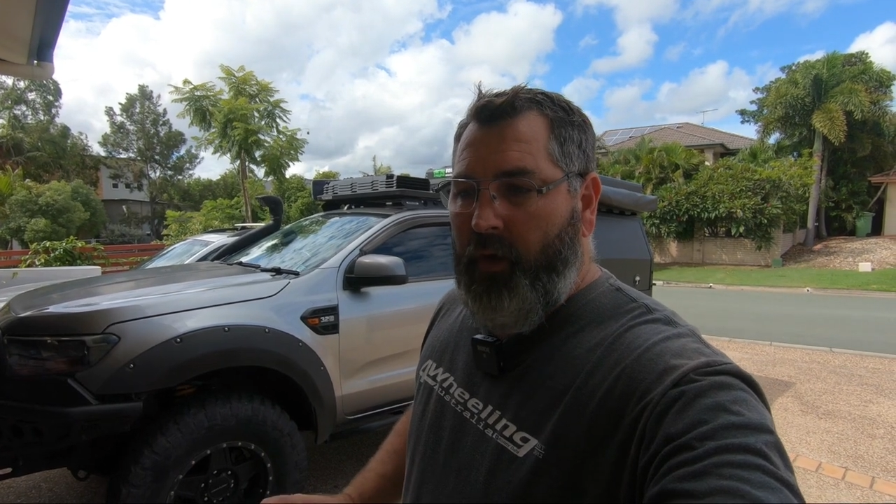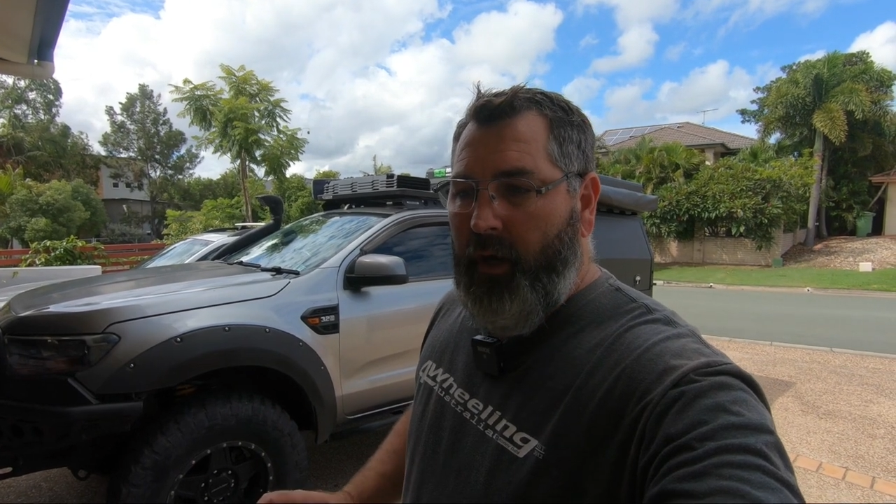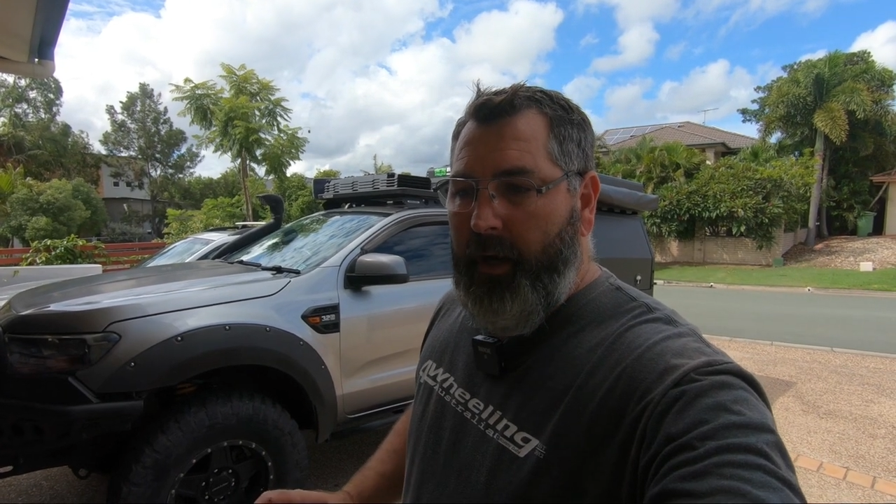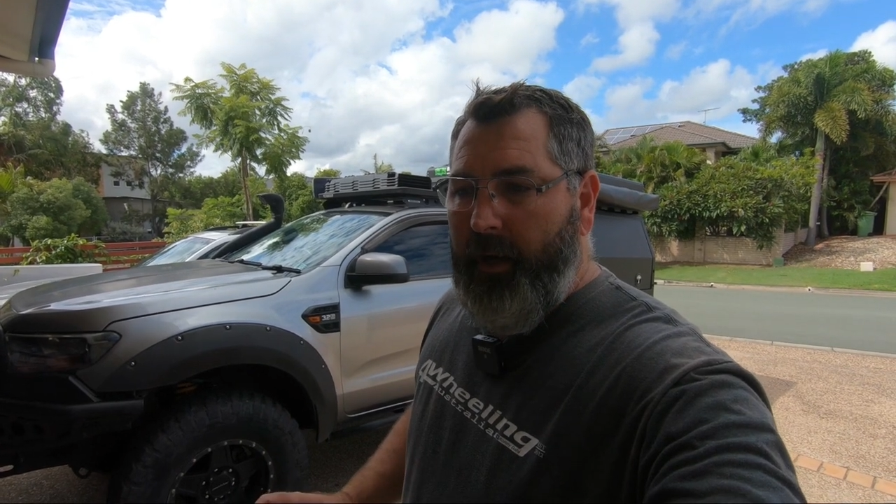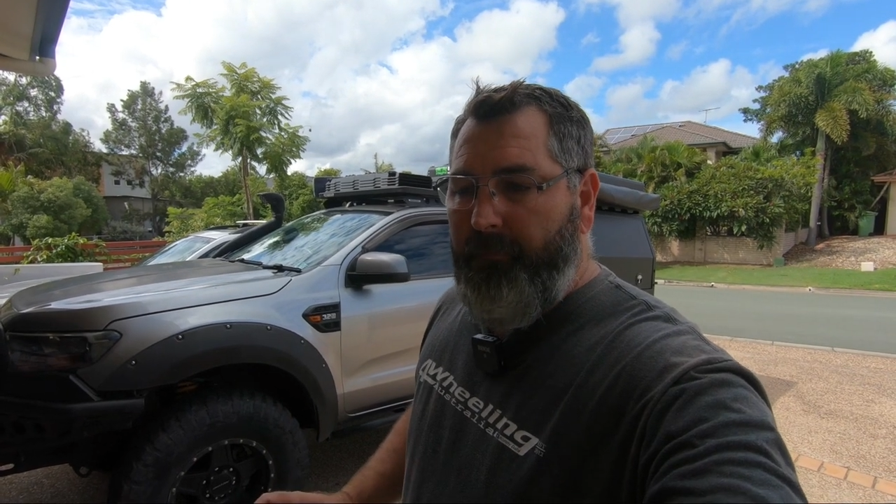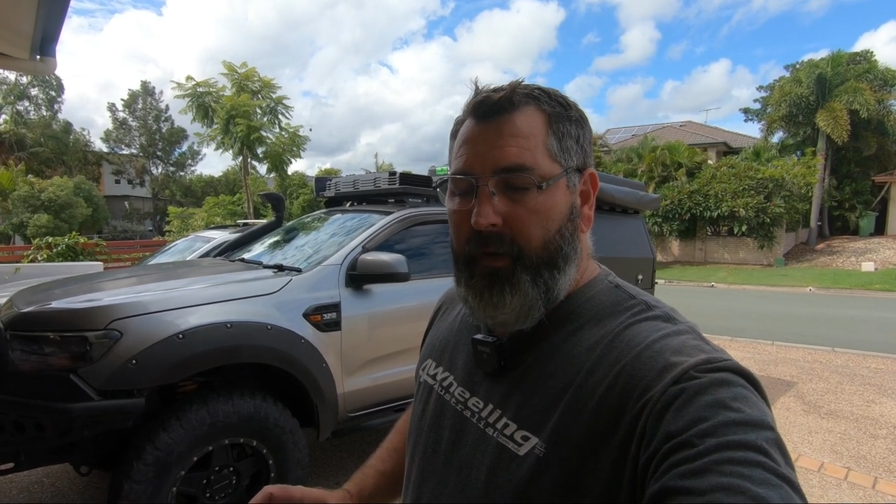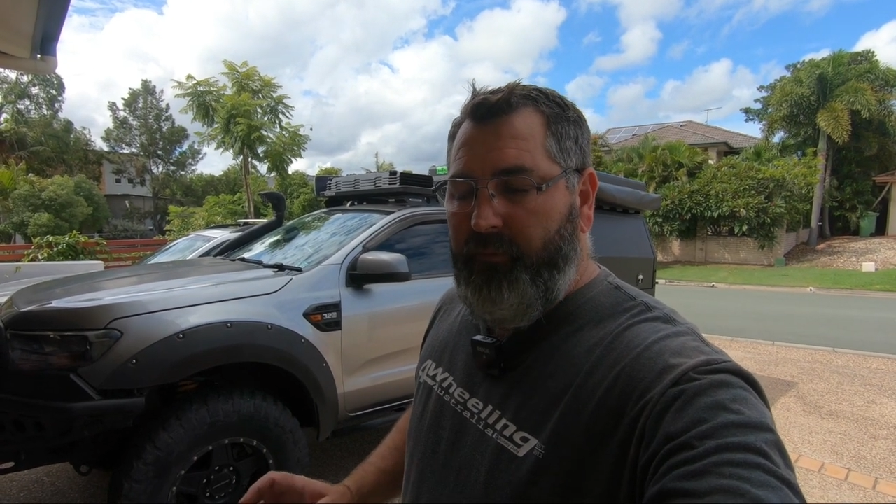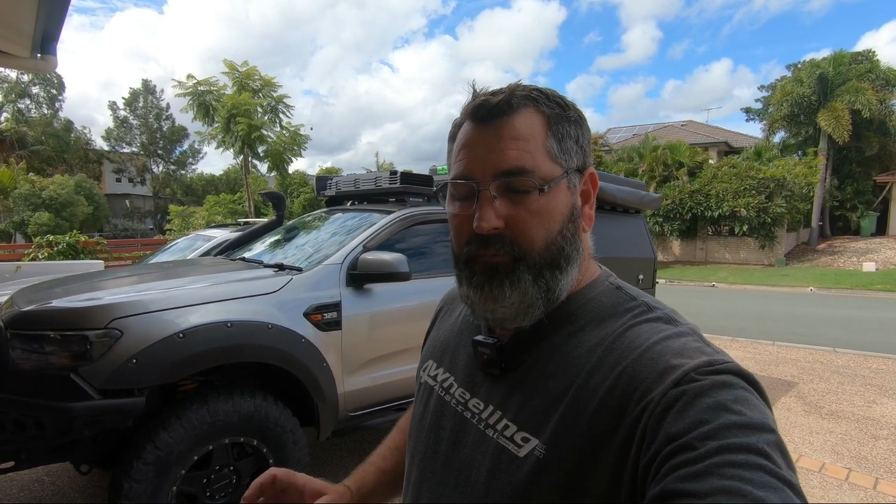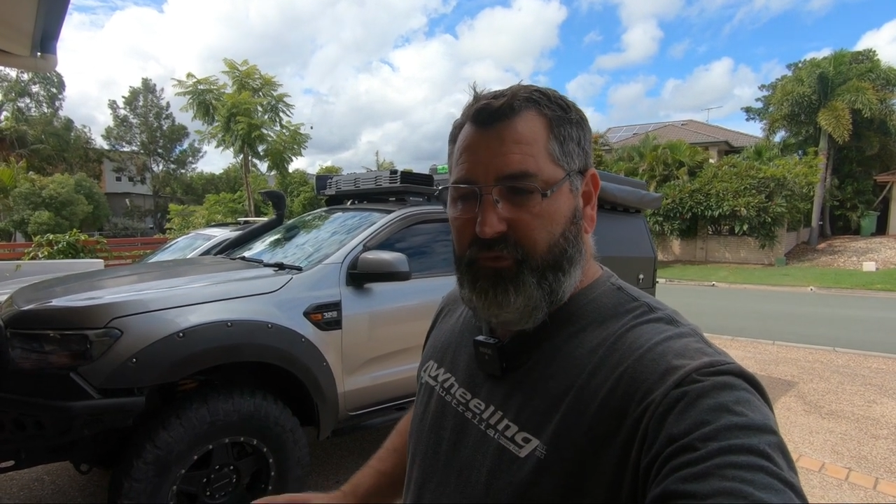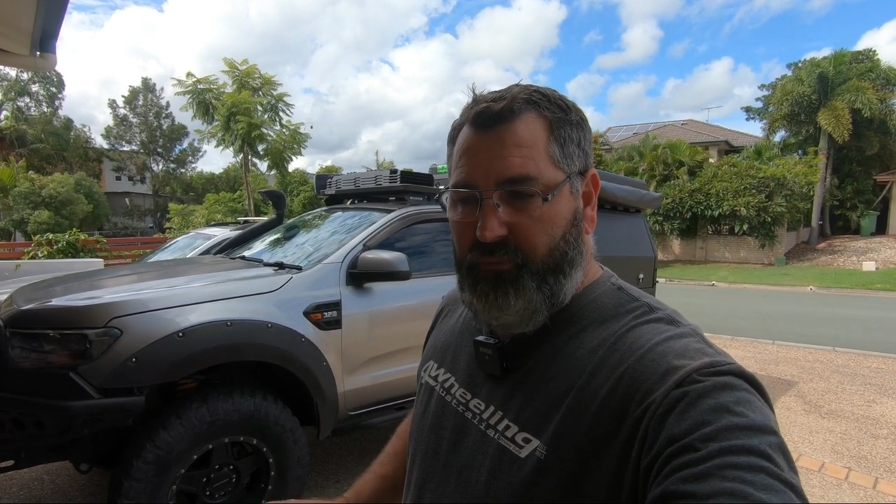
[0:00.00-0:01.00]
Um,
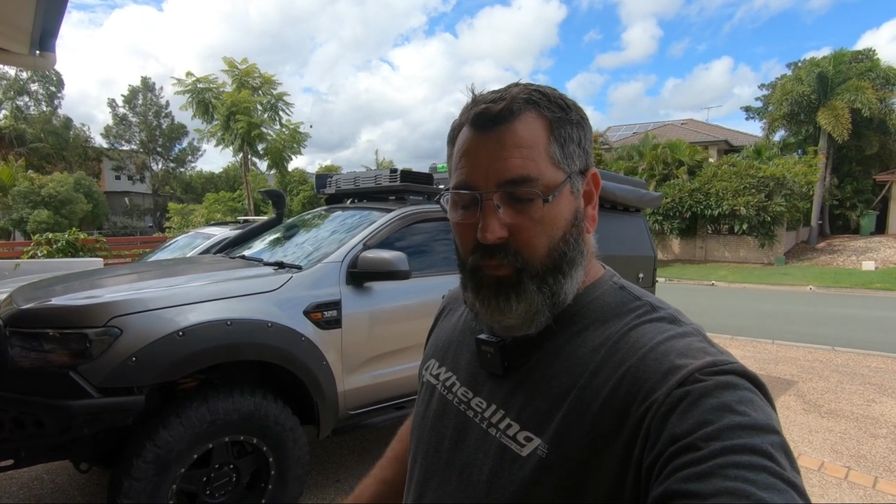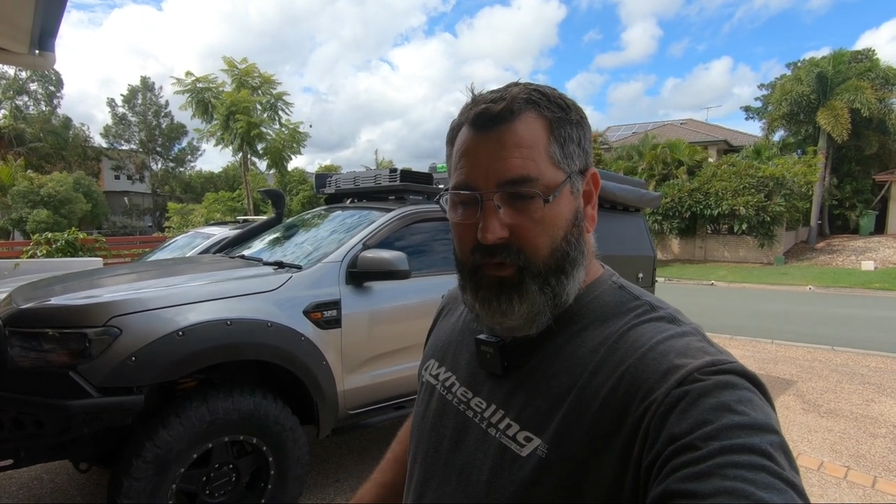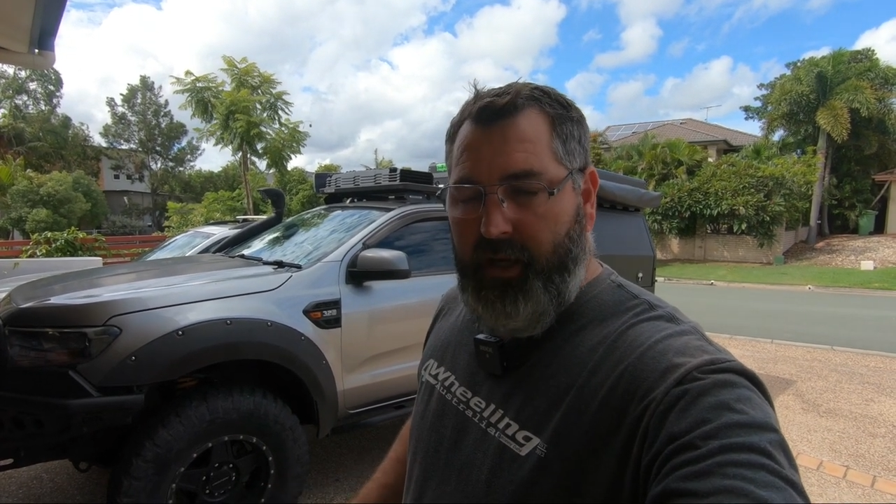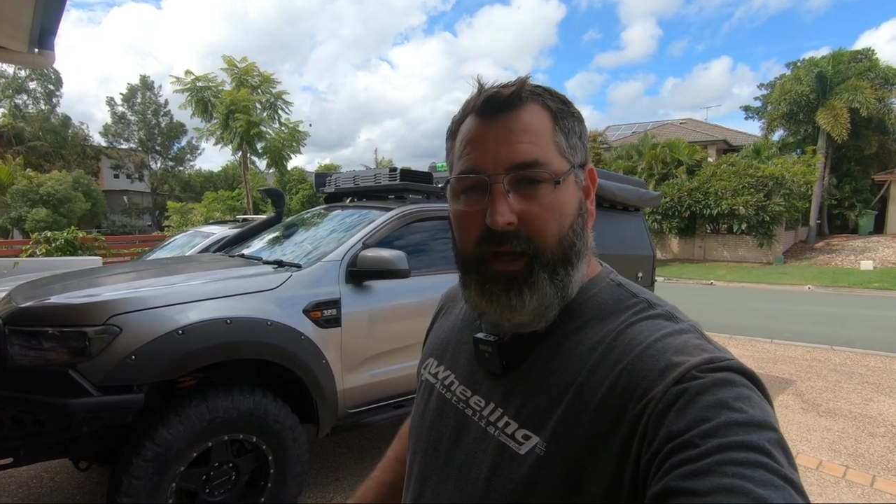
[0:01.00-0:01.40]
with the